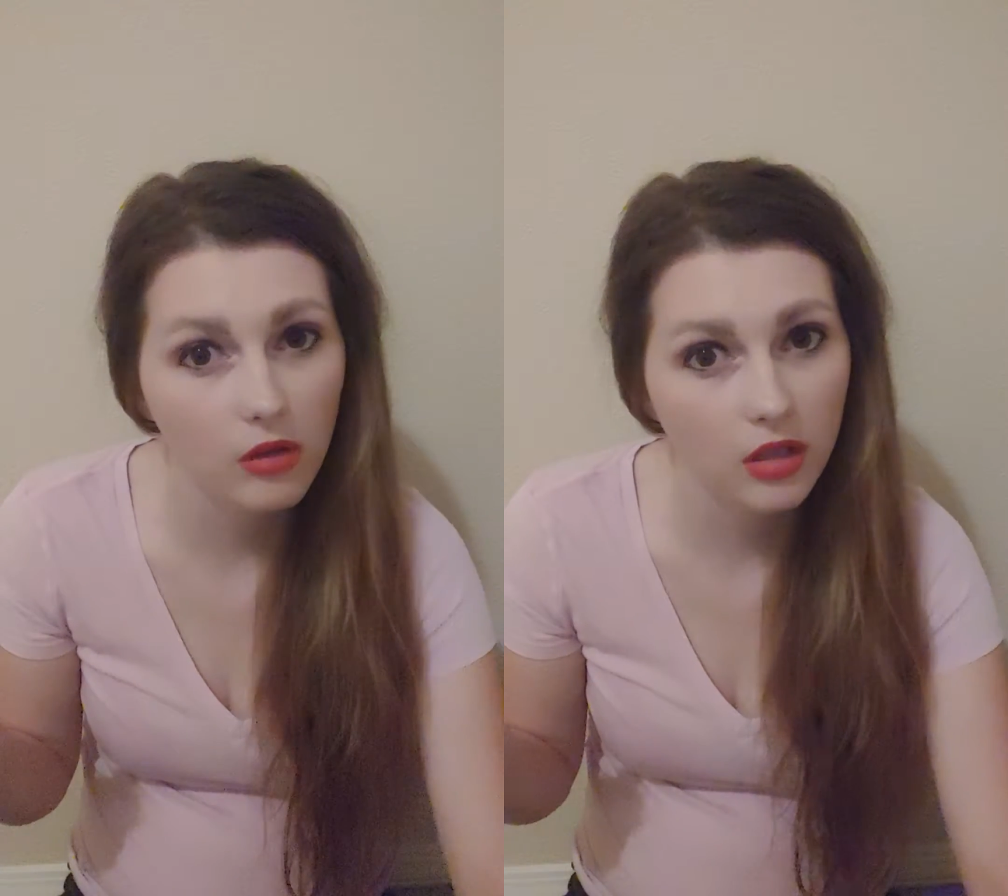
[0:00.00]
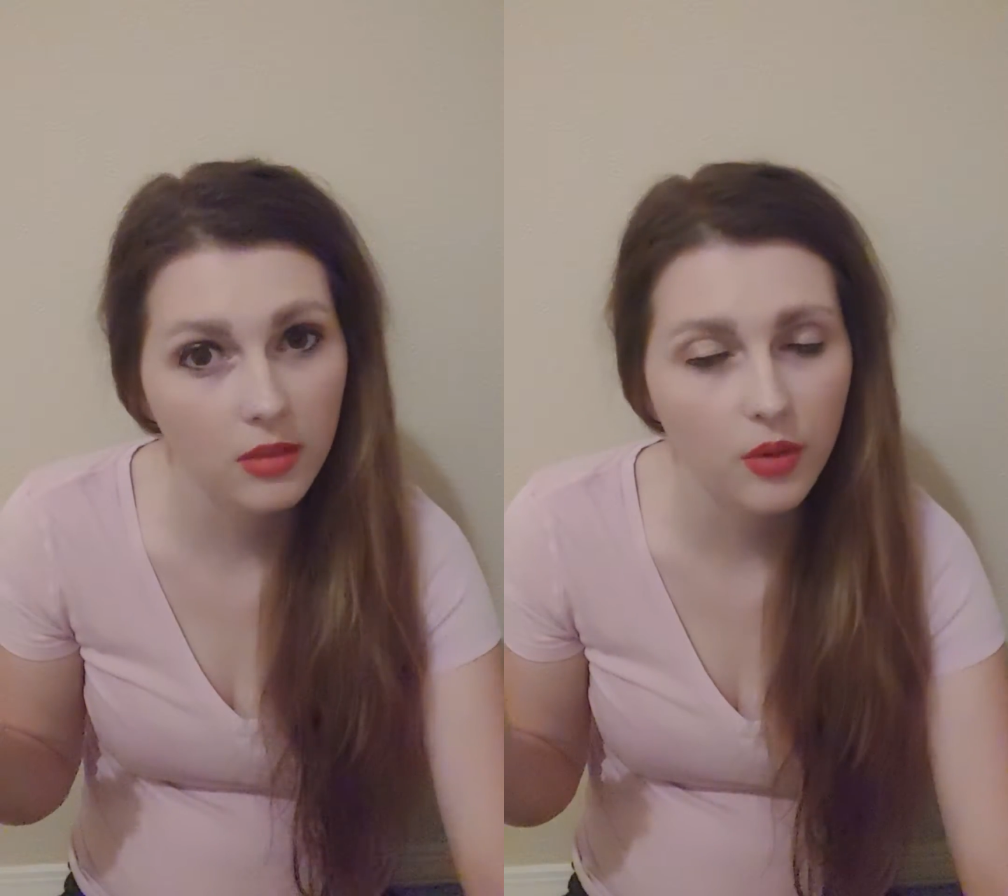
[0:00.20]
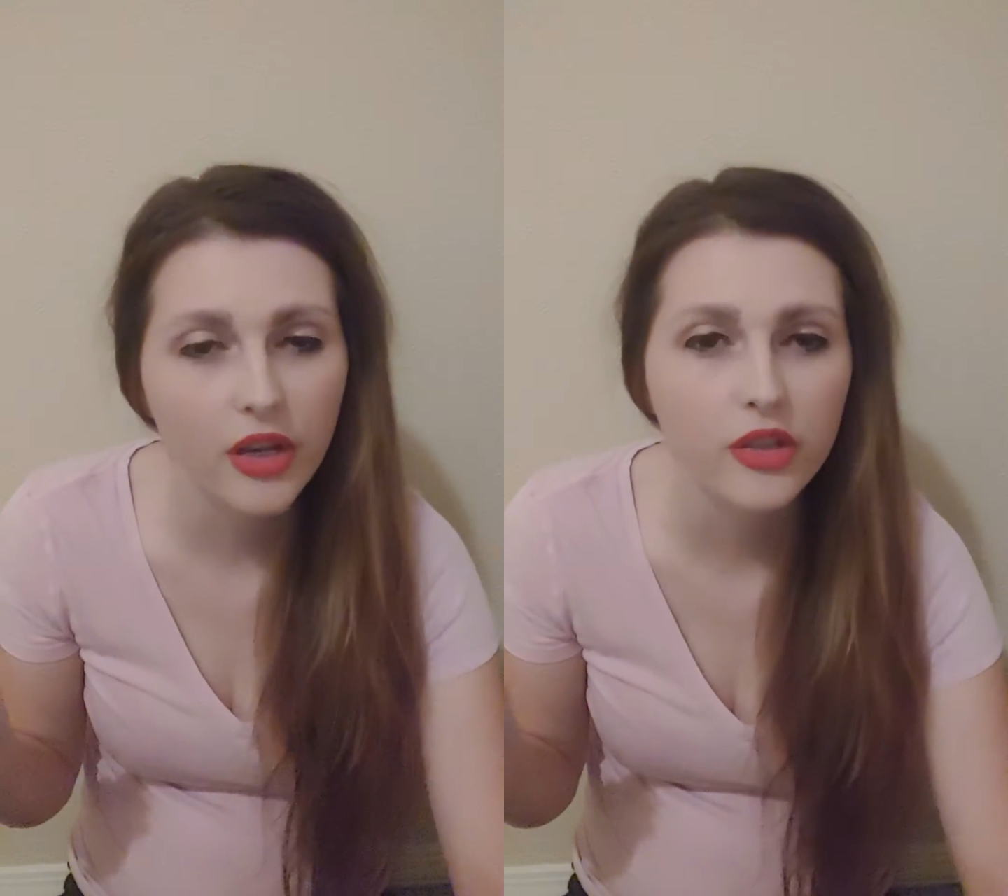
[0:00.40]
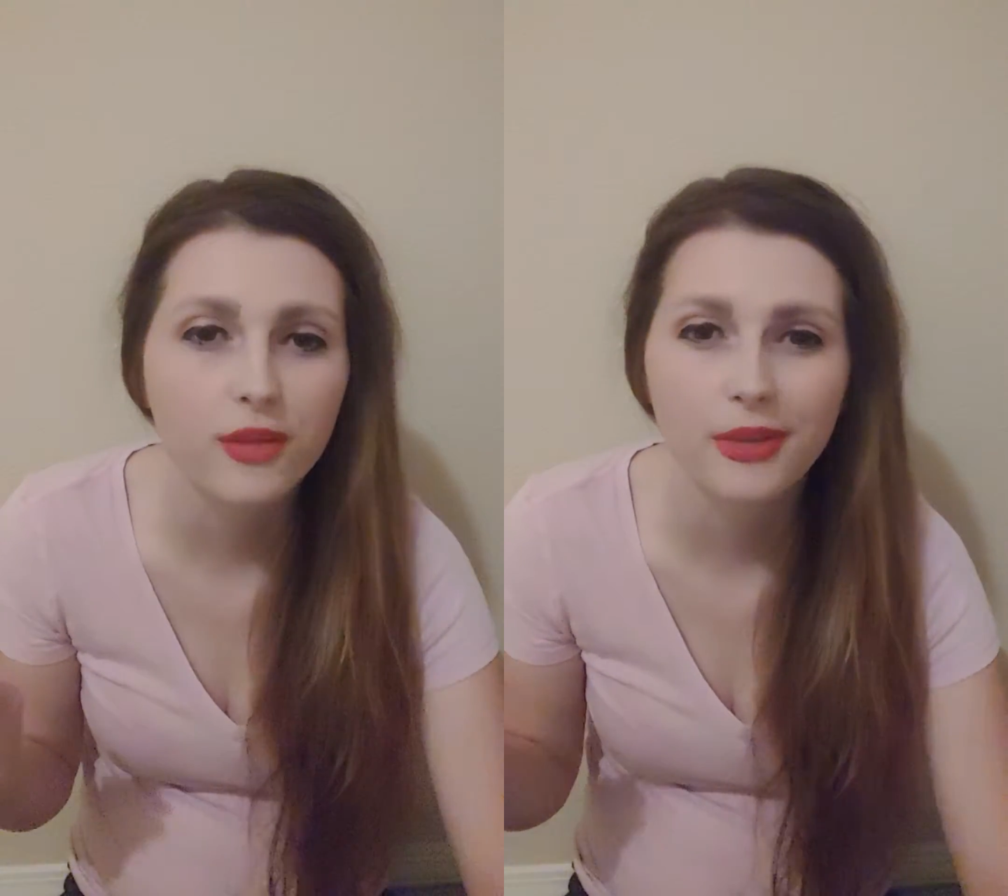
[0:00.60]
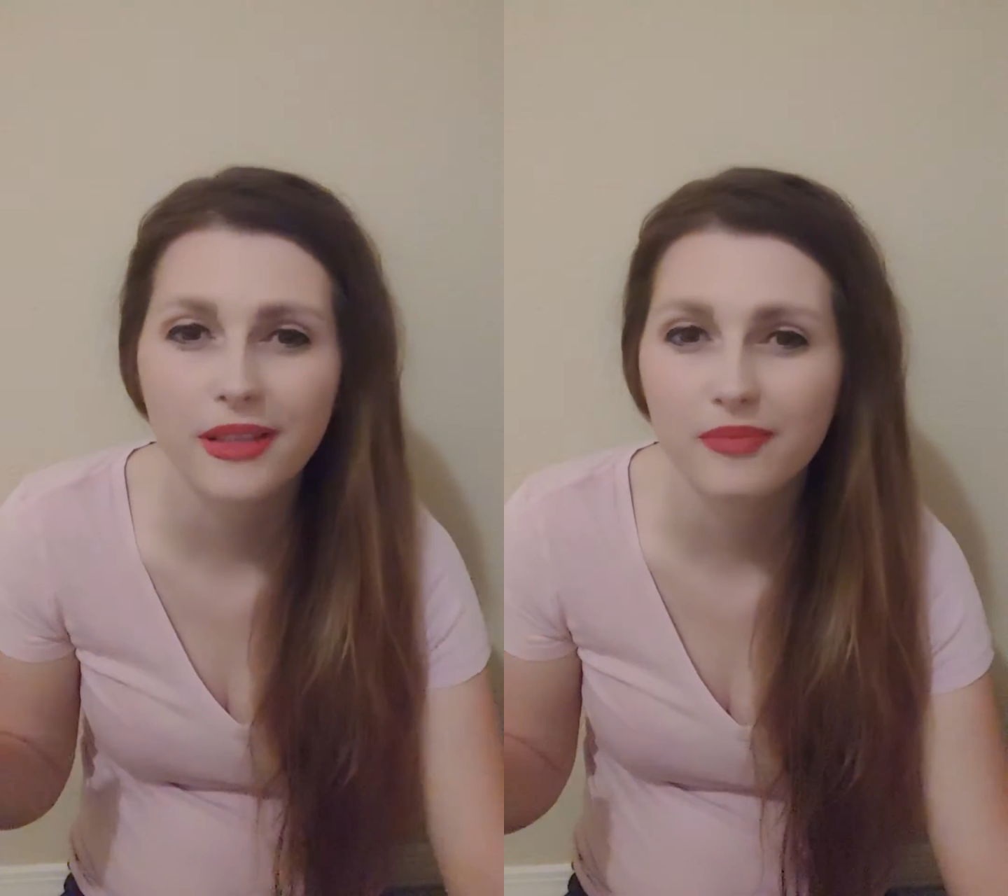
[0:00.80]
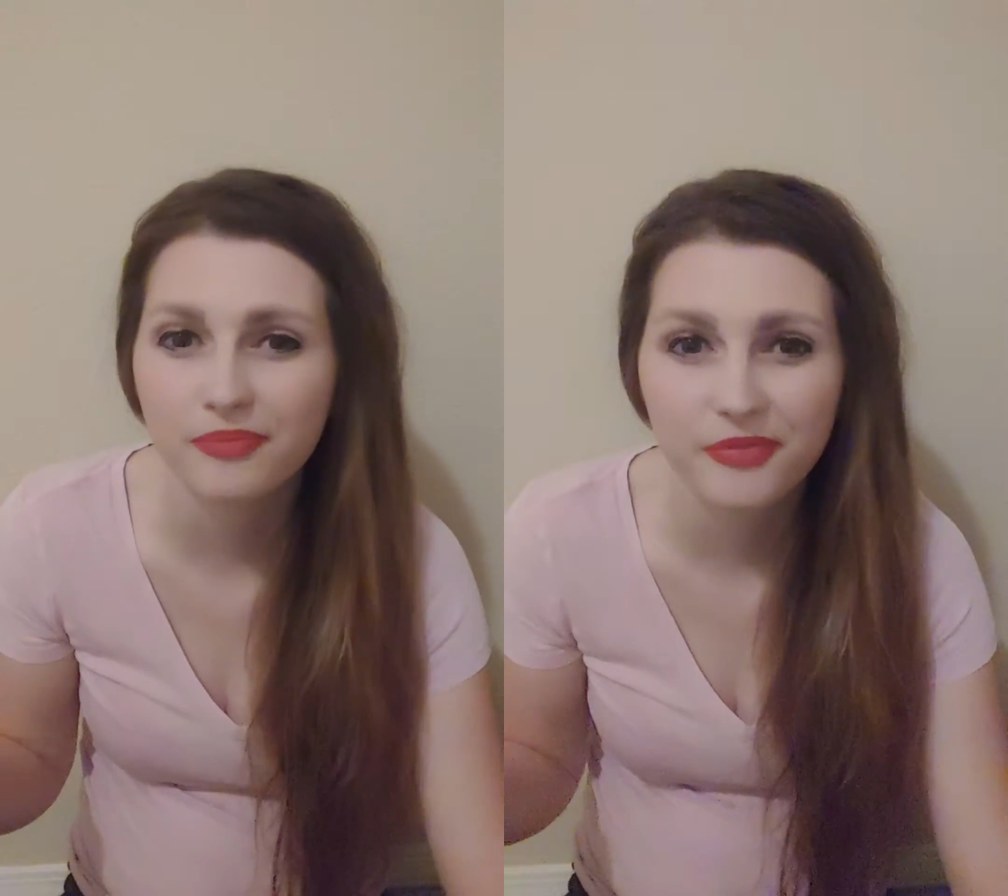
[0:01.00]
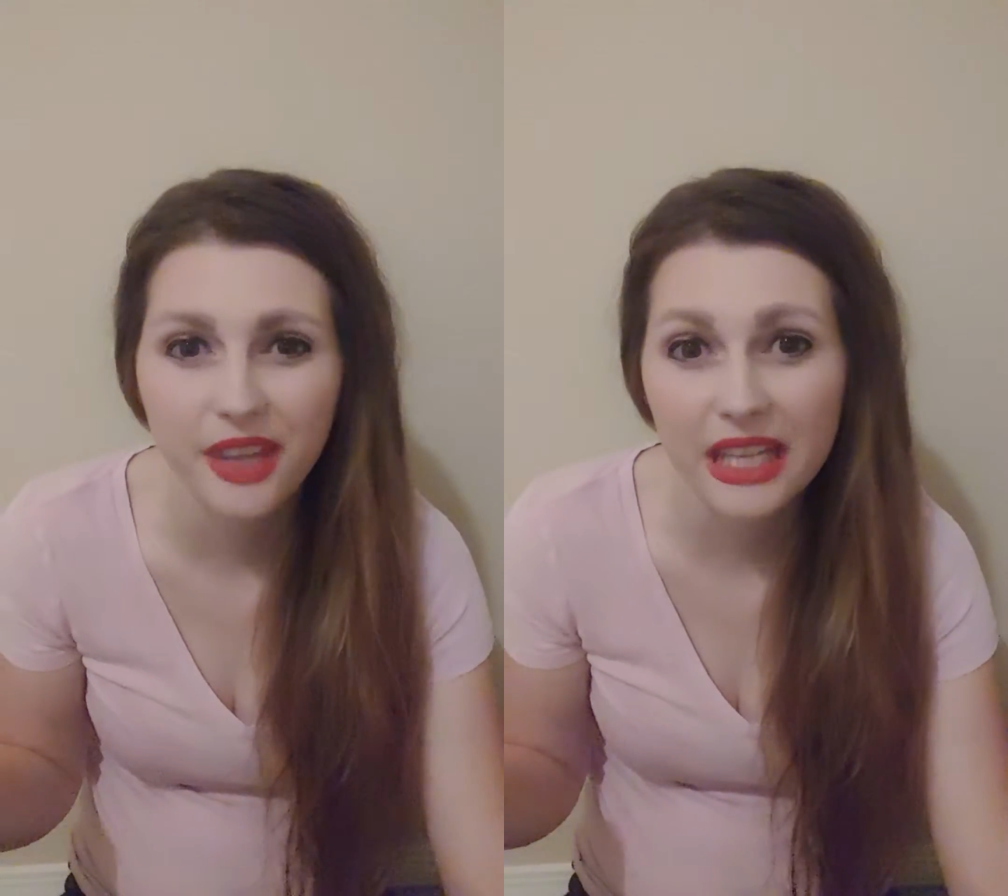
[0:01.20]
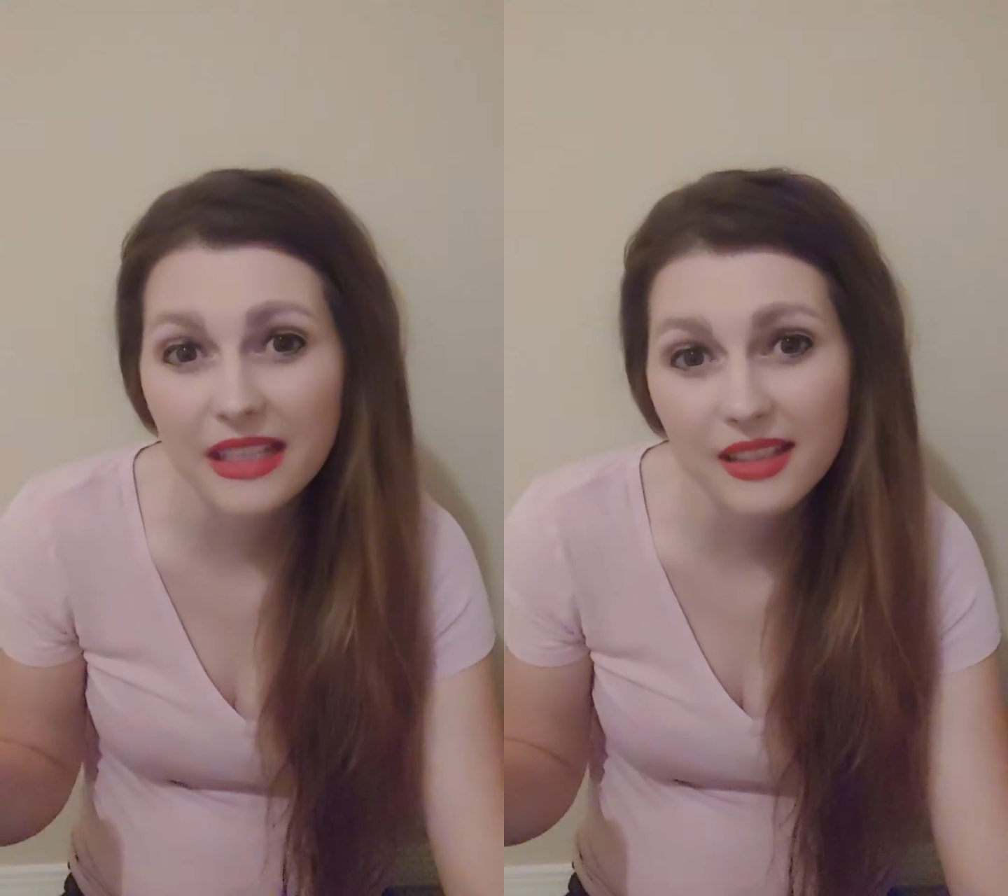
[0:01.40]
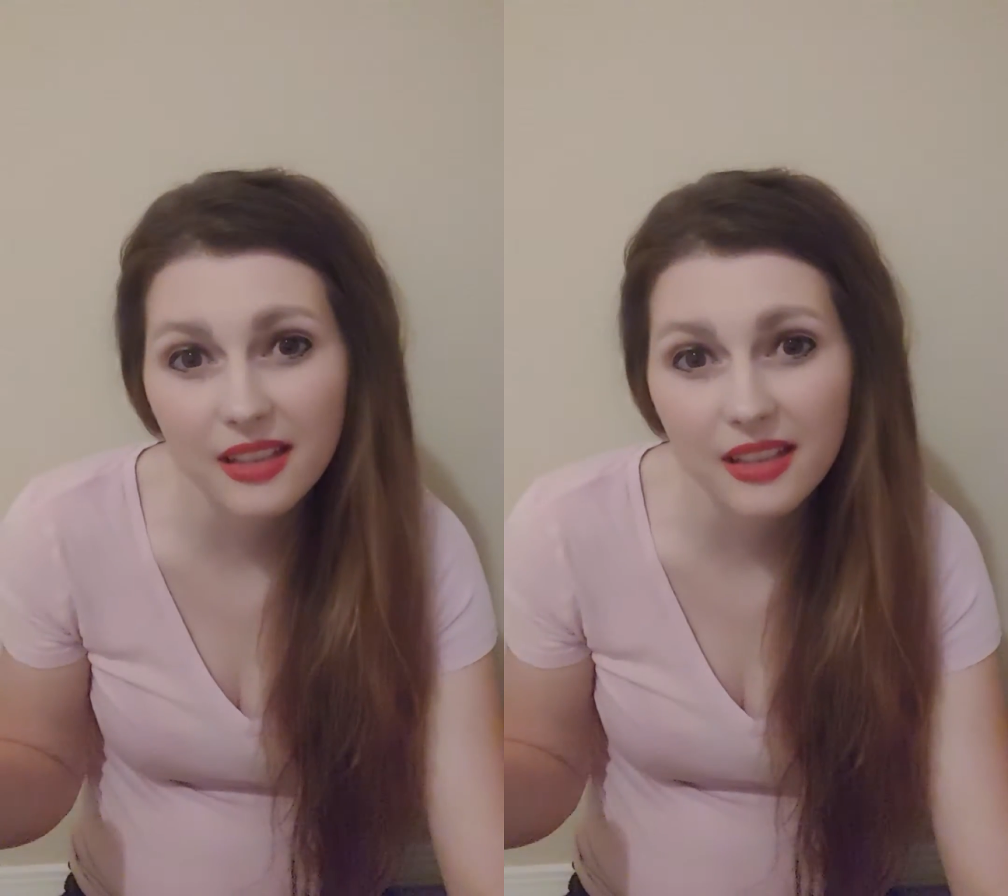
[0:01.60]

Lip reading: lots of pressure, but like